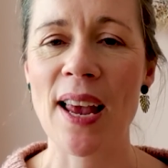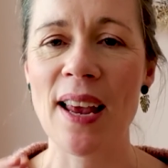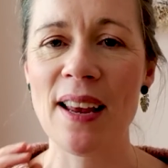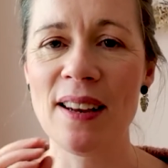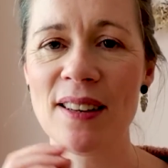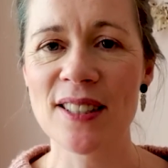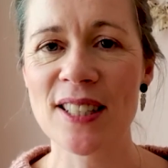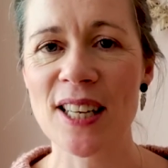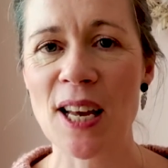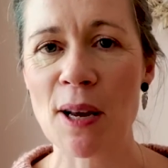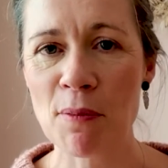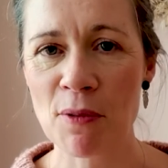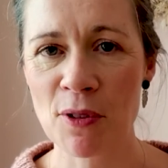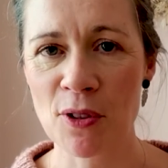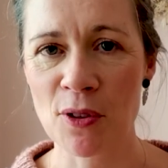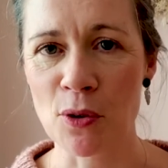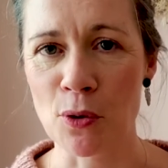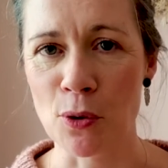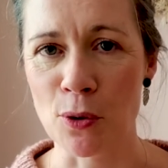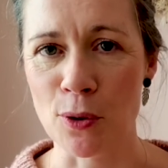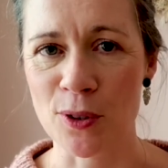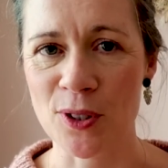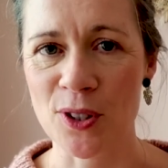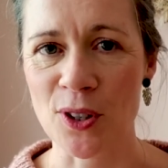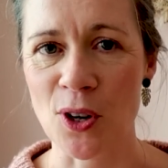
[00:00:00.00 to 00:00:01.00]
in-depth
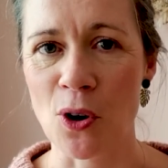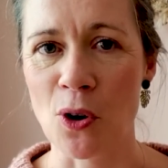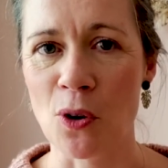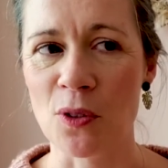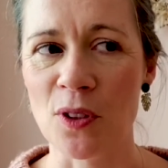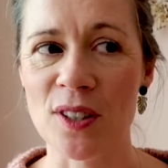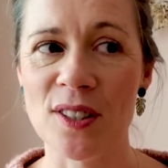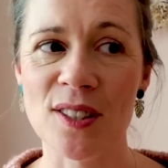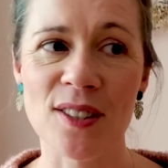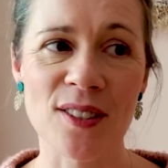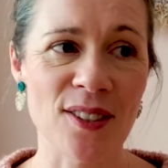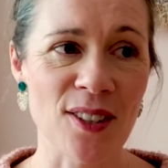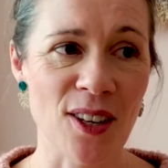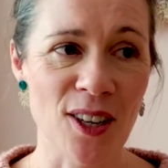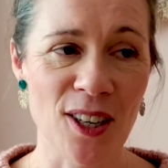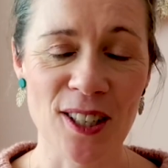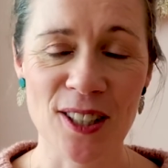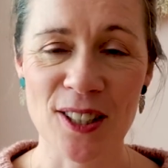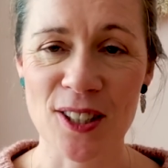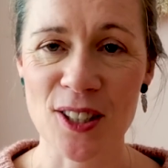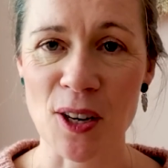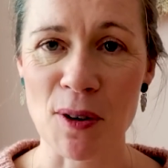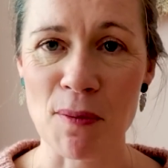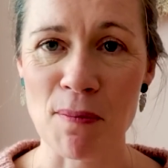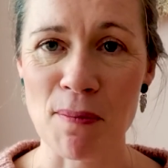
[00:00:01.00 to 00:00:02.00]
thoughts on the
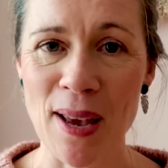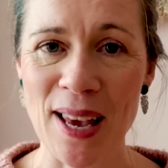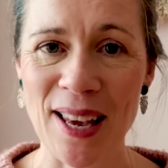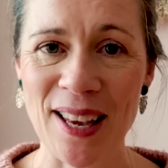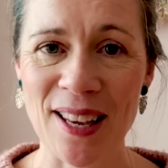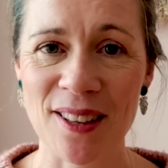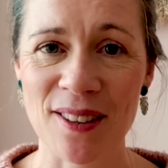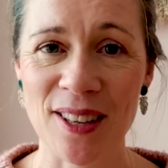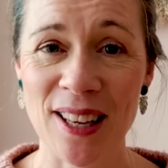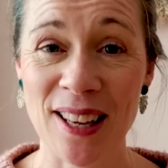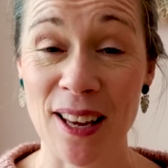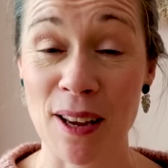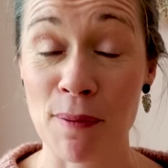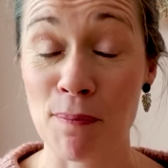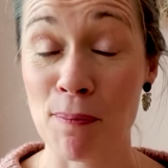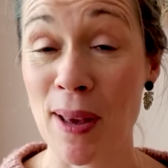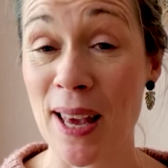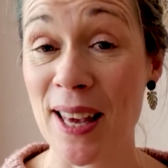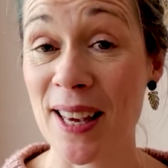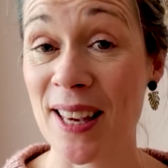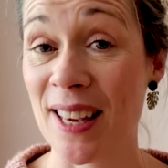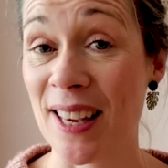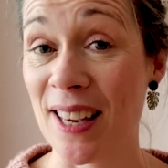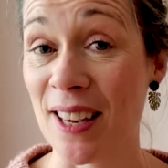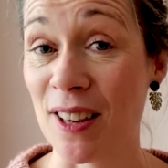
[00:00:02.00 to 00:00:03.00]
designs I'm
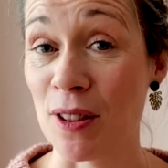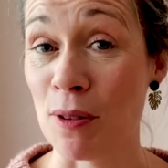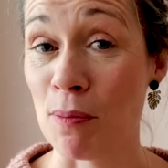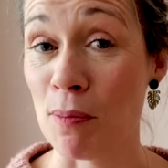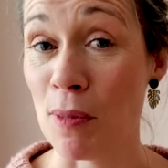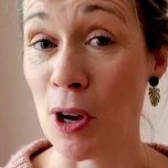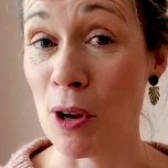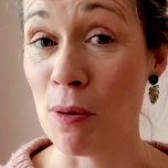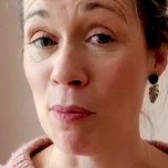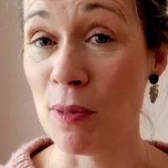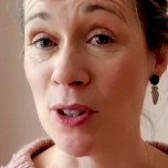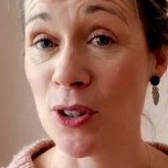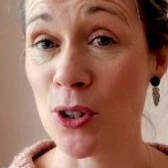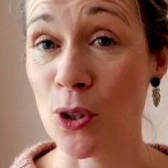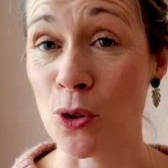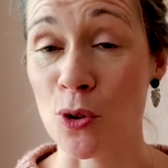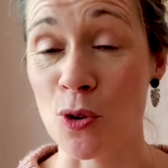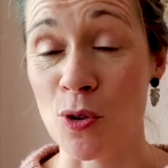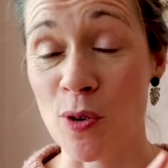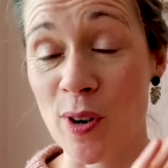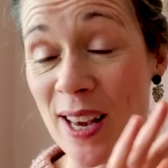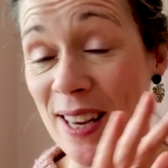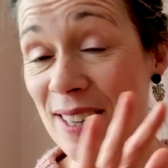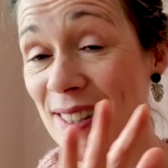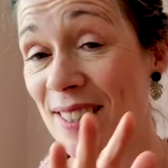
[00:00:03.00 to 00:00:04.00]
making at the moment or
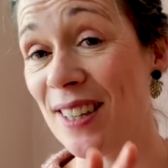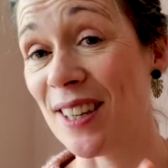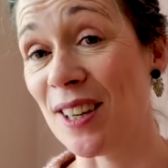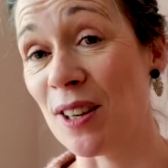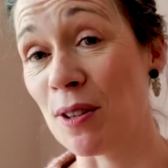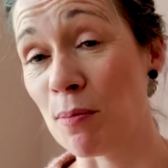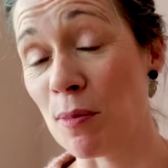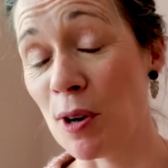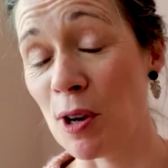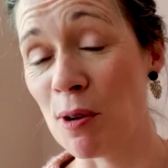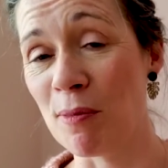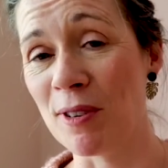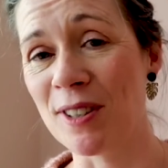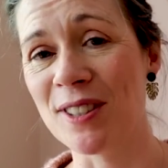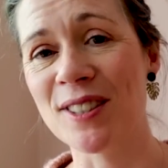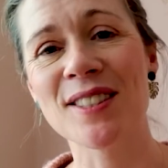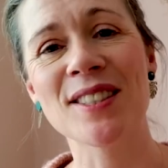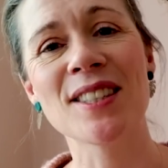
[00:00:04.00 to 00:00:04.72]
creating at the moment.